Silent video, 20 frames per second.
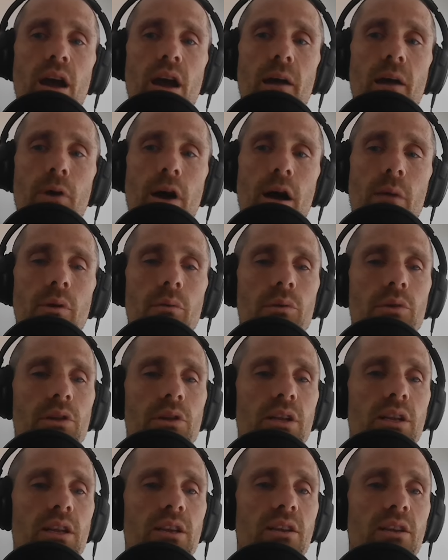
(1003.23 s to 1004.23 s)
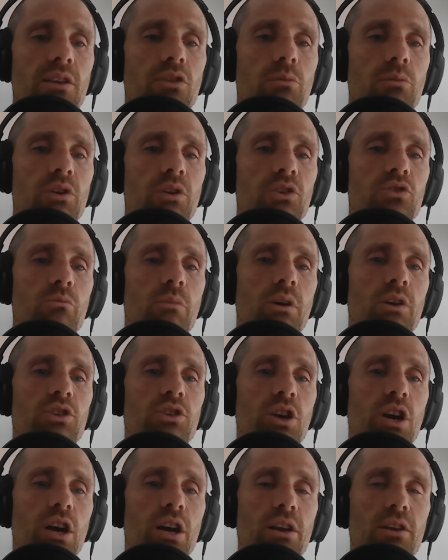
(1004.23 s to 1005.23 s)
I probably leaned a little bit too
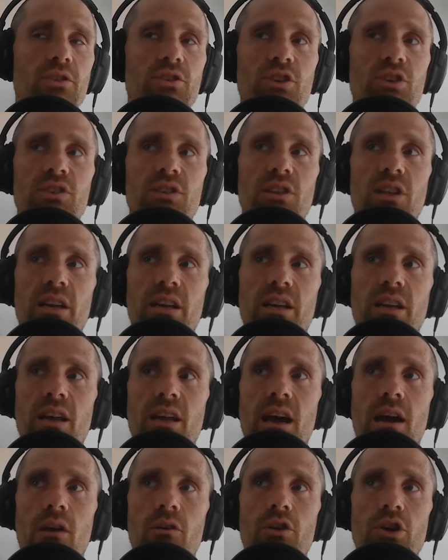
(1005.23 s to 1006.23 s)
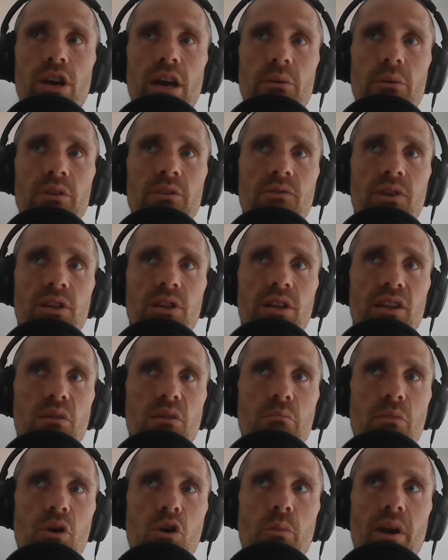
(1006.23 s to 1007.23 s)
much on just like how good I was feeling in
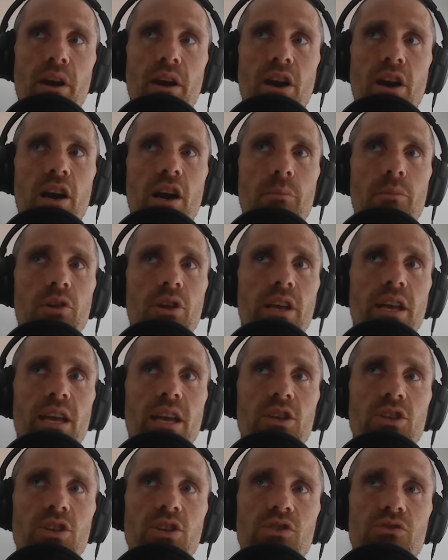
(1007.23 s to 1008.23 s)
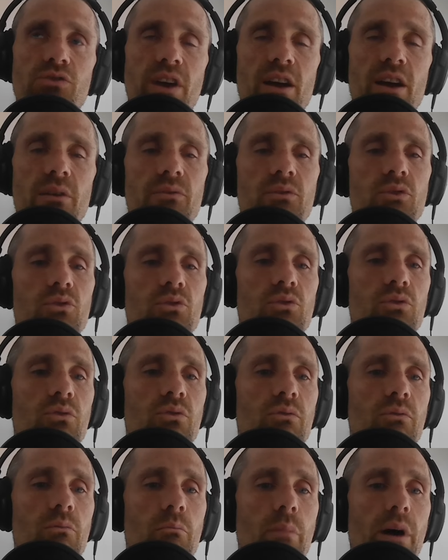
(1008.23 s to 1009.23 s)
the moment. And a couple occasions, ran a few
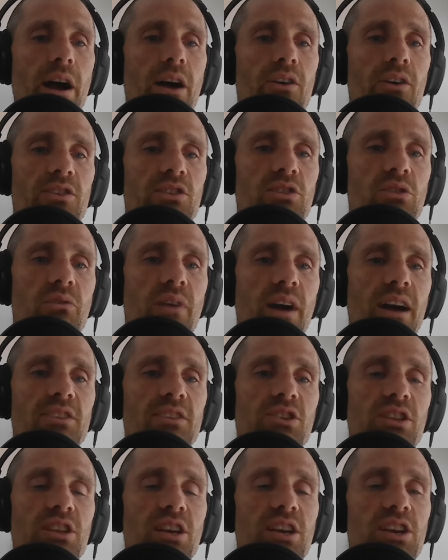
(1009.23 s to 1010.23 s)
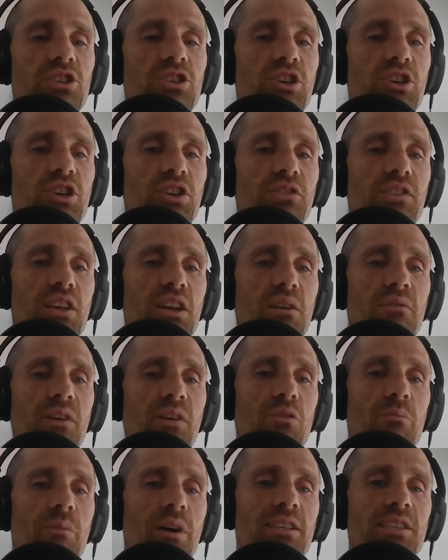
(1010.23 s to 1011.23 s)
miles a little faster than I should have, and then I
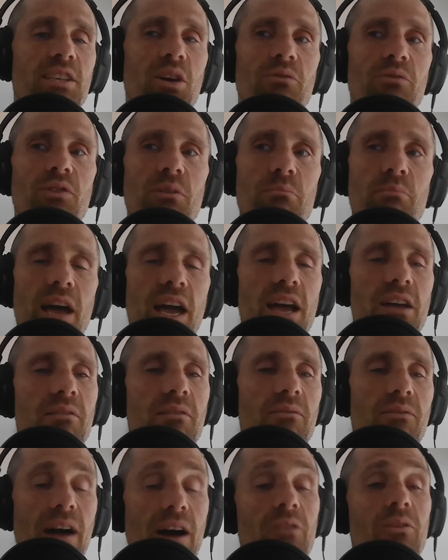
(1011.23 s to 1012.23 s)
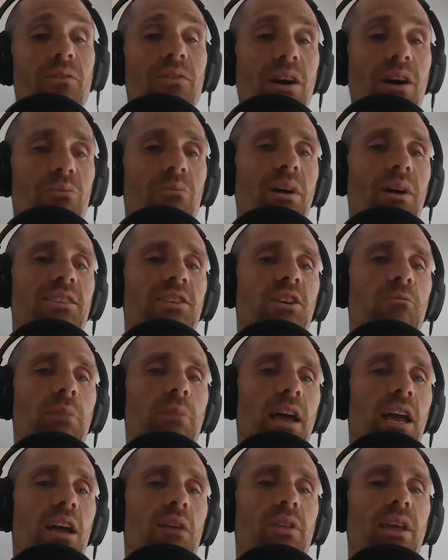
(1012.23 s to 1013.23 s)
found myself up paying found found myself
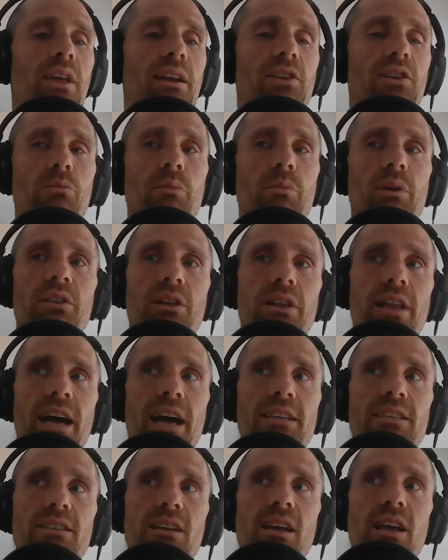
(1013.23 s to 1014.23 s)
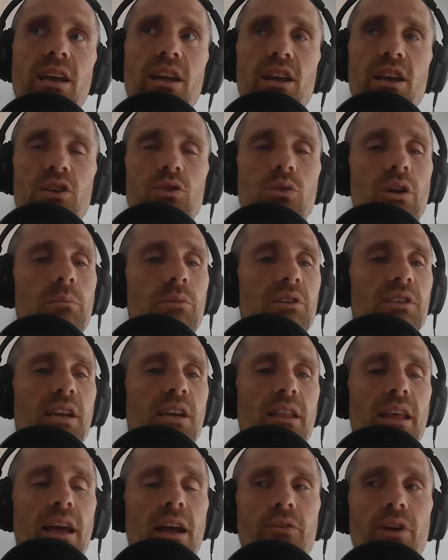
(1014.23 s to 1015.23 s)
paying for that a little bit in the last twenty
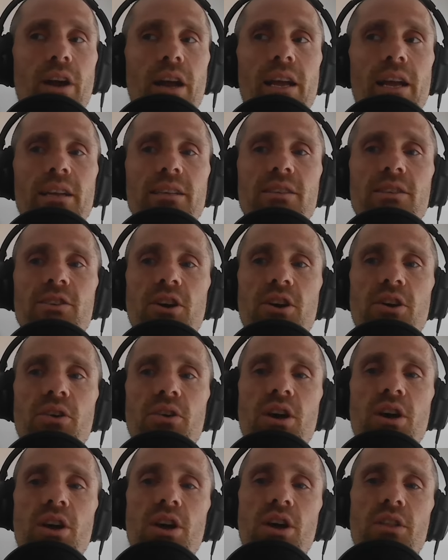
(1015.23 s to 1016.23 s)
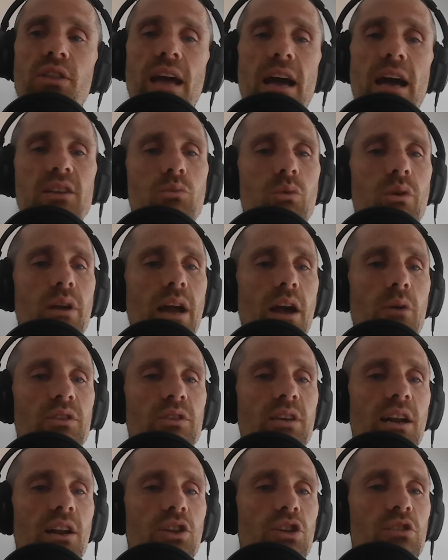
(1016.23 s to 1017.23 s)
percent of that race. So that's when I was
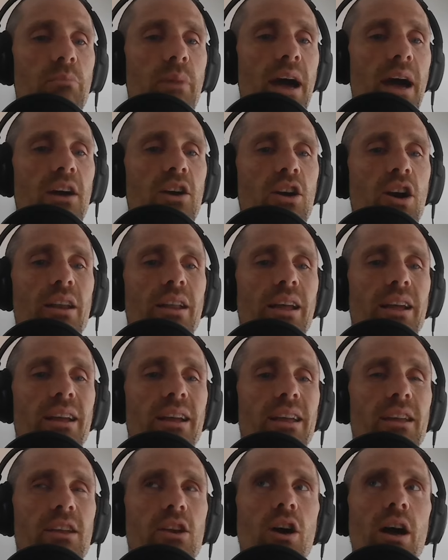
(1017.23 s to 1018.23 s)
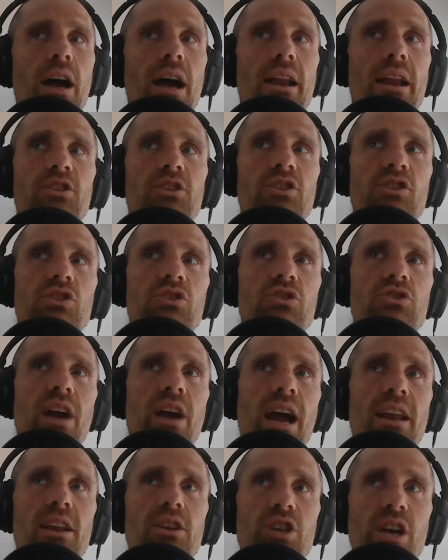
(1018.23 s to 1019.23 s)
kind of looked back on like you know had I just
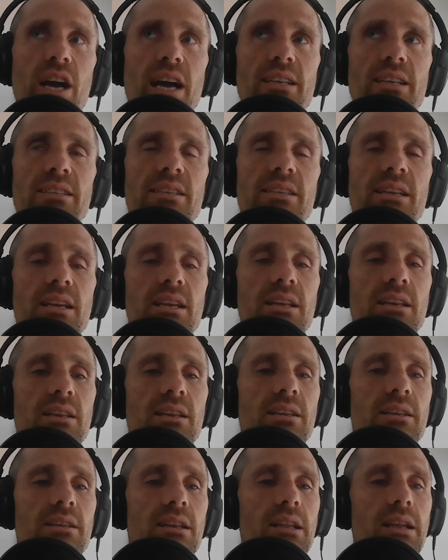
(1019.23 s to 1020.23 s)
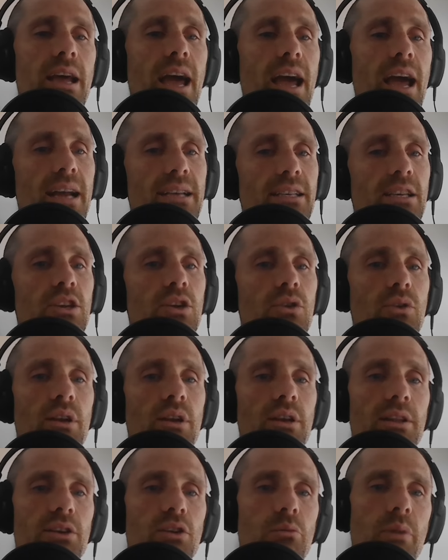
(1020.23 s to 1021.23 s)
strategized and executed
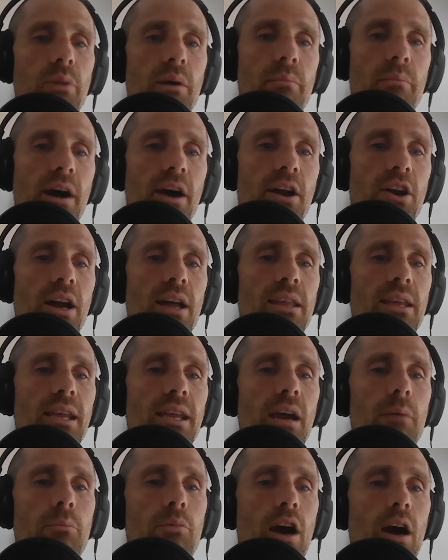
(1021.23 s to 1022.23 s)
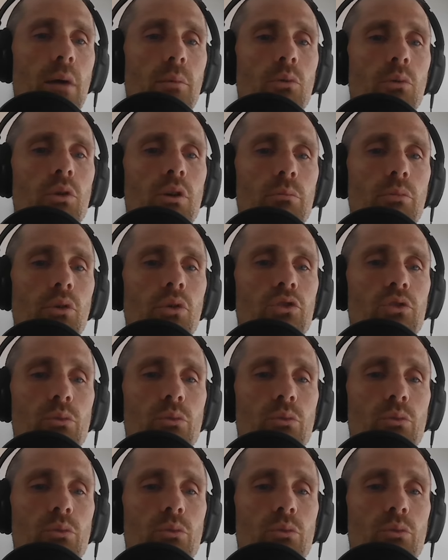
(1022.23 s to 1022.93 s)
a little bit better, I think I probably would have broke